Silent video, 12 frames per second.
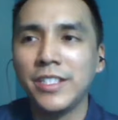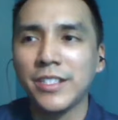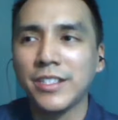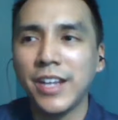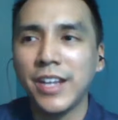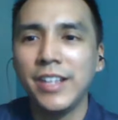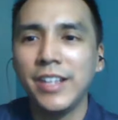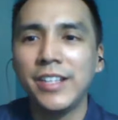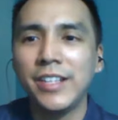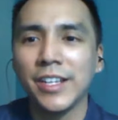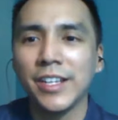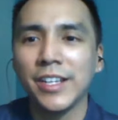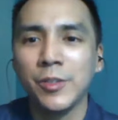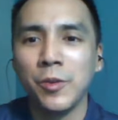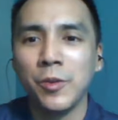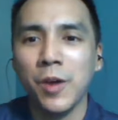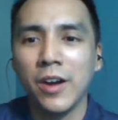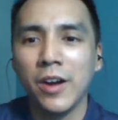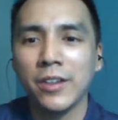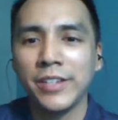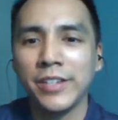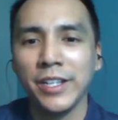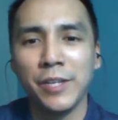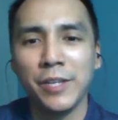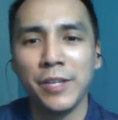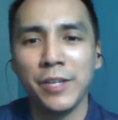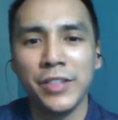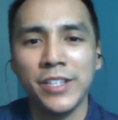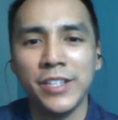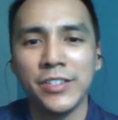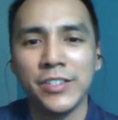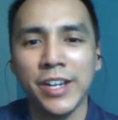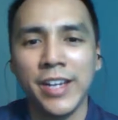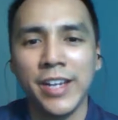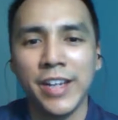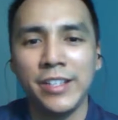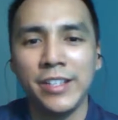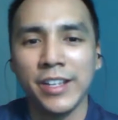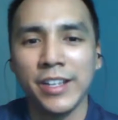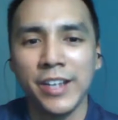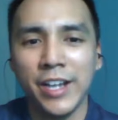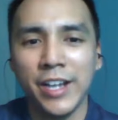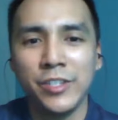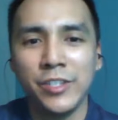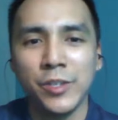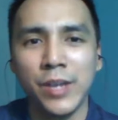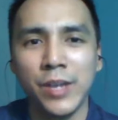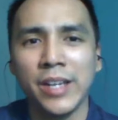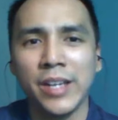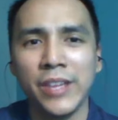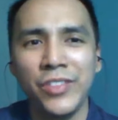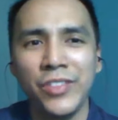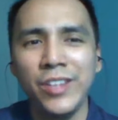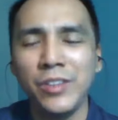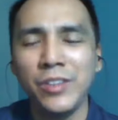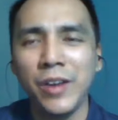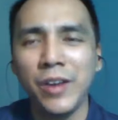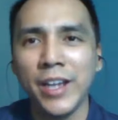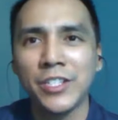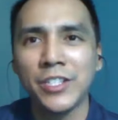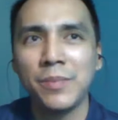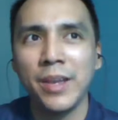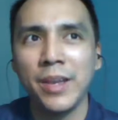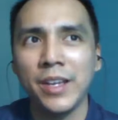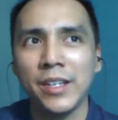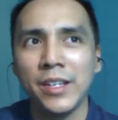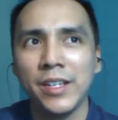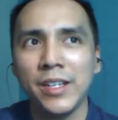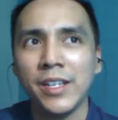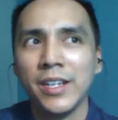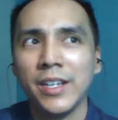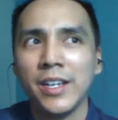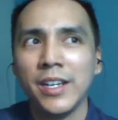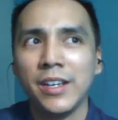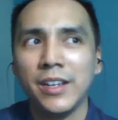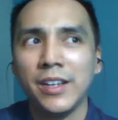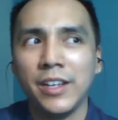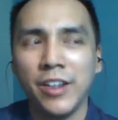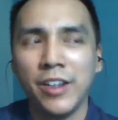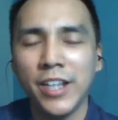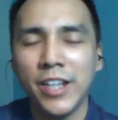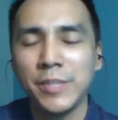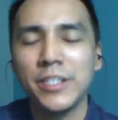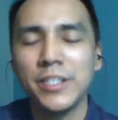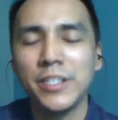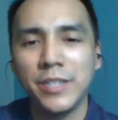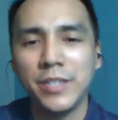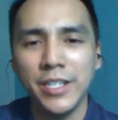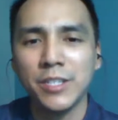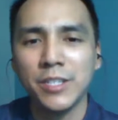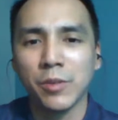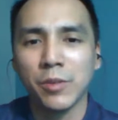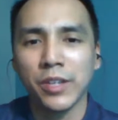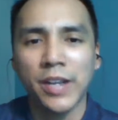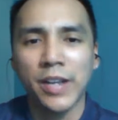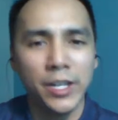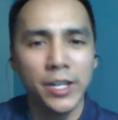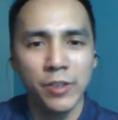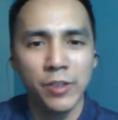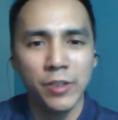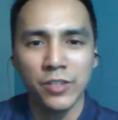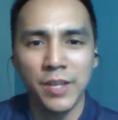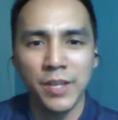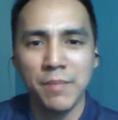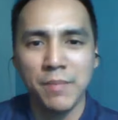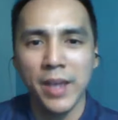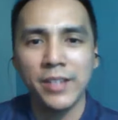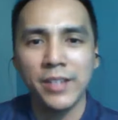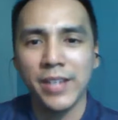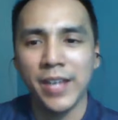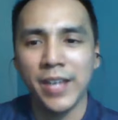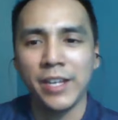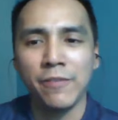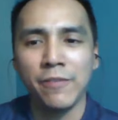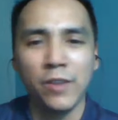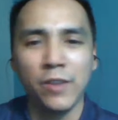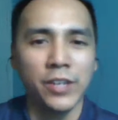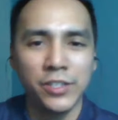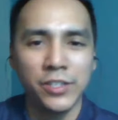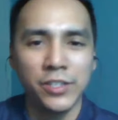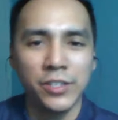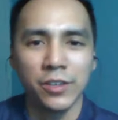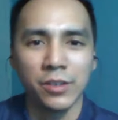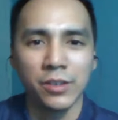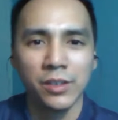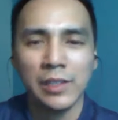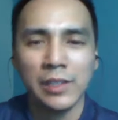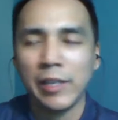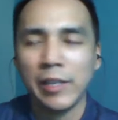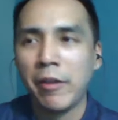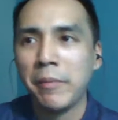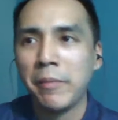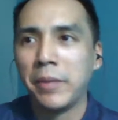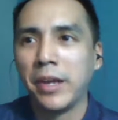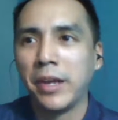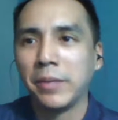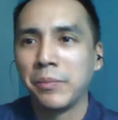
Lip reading: scientists who are dealing with these gigantic kaiju, and I think there has been some scenes where the kaiju actually met and they fought each other, but